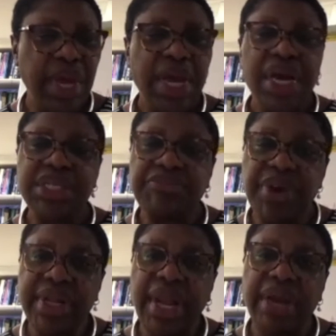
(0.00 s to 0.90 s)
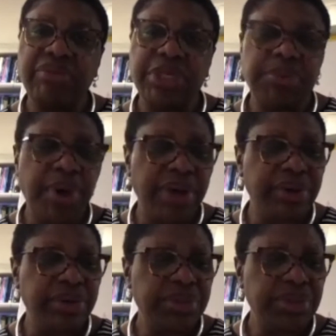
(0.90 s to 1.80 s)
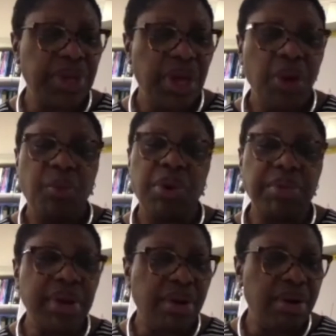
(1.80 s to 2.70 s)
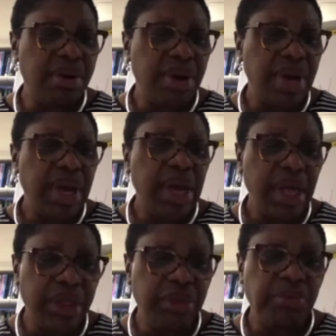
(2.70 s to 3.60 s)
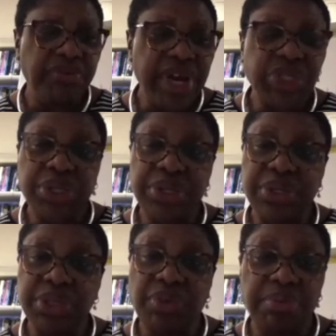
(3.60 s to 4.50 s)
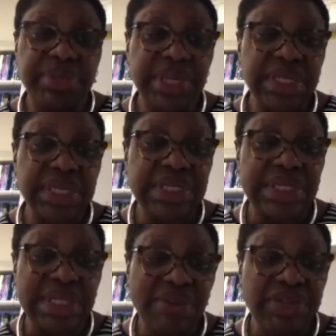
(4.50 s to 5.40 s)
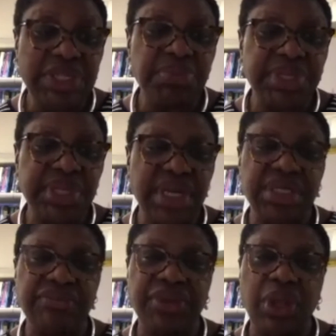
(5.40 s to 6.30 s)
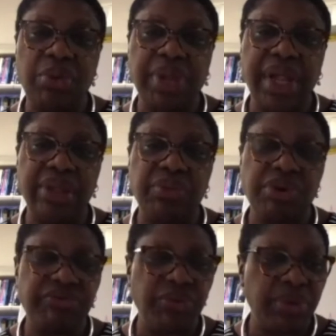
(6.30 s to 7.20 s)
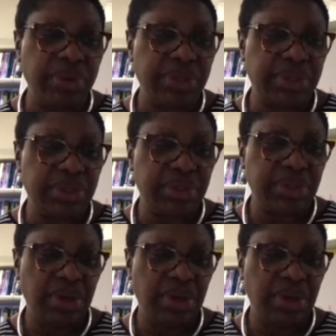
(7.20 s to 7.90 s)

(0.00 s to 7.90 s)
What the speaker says: As frontline responders, women are health professionals representing 70% of the global health workforce.